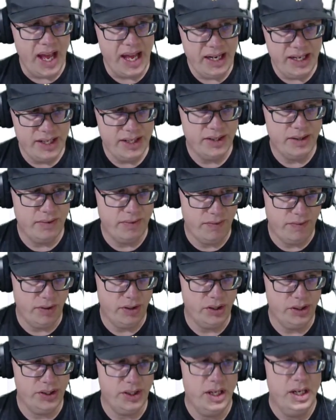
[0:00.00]
that is a
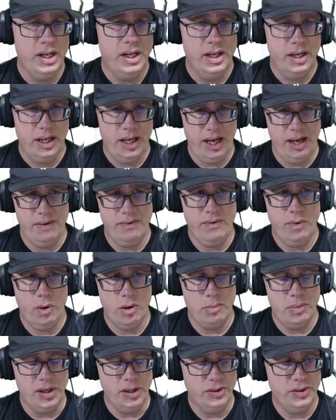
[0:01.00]
first and
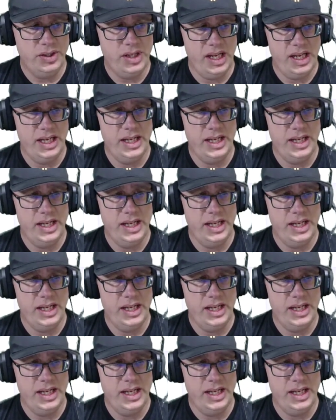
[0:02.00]
foremost,